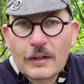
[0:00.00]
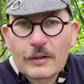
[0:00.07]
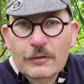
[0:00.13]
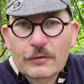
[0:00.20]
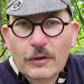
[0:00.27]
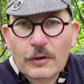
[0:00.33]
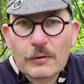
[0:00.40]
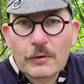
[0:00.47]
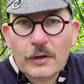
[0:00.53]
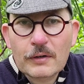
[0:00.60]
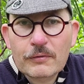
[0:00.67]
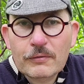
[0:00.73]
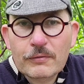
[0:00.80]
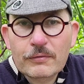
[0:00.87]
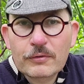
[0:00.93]
So I've
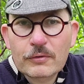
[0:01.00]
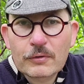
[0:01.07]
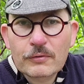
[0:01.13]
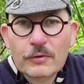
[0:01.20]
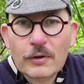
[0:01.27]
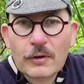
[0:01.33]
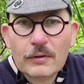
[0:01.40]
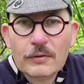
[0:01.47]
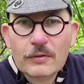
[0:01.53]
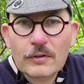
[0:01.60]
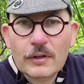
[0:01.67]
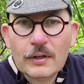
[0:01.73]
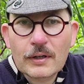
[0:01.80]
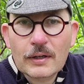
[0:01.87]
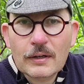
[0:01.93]
sort of got
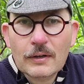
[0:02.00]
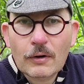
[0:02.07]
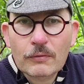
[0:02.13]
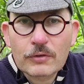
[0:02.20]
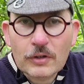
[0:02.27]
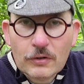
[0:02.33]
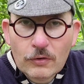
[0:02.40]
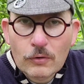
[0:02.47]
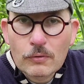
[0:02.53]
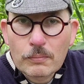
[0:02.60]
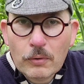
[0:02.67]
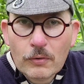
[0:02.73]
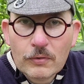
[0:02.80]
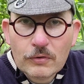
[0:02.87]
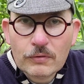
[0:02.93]
obviously 2
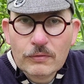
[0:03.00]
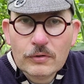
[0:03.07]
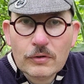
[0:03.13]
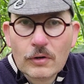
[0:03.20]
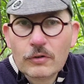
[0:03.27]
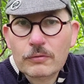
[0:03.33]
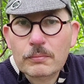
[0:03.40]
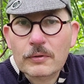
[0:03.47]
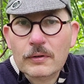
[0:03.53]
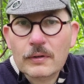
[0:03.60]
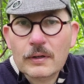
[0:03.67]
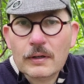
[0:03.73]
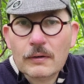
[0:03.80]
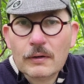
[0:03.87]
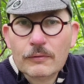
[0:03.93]
points of adjustment,
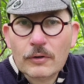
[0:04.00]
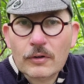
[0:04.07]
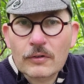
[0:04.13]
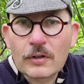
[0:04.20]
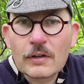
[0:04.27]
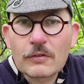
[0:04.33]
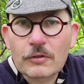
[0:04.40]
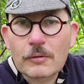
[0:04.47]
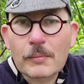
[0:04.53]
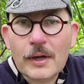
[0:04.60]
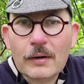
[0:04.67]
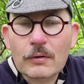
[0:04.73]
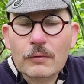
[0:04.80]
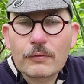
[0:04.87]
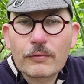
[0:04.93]
and I've got a decent
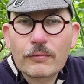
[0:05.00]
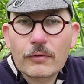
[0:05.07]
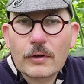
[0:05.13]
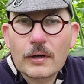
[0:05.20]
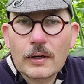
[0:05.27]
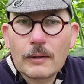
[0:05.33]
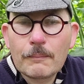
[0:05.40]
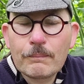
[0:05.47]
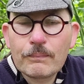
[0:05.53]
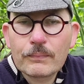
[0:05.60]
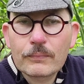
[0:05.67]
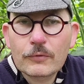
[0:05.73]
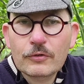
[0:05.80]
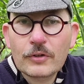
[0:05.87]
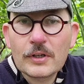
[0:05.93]
amount of
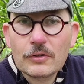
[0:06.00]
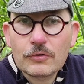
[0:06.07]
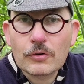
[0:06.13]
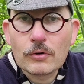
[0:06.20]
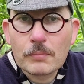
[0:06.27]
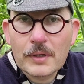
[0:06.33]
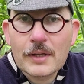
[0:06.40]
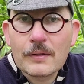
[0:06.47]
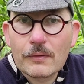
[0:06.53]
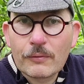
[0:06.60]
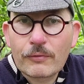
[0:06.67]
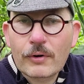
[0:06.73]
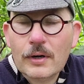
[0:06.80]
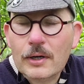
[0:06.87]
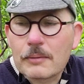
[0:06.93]
seat tube in the
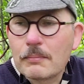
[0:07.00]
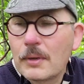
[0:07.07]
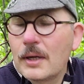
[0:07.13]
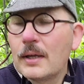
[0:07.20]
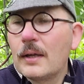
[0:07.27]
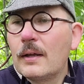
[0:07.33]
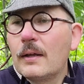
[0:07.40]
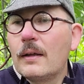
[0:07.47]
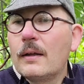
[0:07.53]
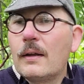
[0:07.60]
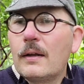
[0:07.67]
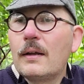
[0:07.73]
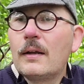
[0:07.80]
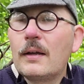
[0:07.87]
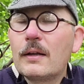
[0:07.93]
frame.
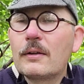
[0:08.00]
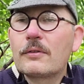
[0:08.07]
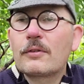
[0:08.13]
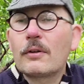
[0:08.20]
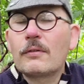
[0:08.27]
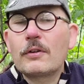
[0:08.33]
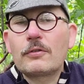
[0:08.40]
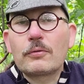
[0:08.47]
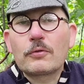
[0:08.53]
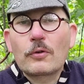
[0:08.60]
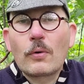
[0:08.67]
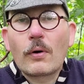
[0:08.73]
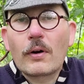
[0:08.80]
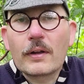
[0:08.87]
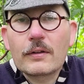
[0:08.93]
So this was
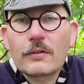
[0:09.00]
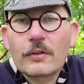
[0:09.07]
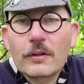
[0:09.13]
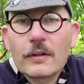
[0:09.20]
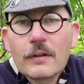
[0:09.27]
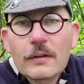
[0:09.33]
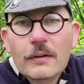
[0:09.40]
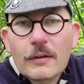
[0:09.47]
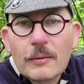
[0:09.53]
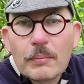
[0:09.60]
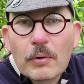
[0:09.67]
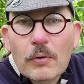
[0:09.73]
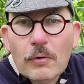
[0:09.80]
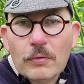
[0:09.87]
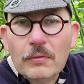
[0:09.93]
quite
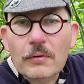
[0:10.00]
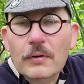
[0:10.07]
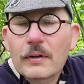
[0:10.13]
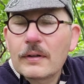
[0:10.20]
important.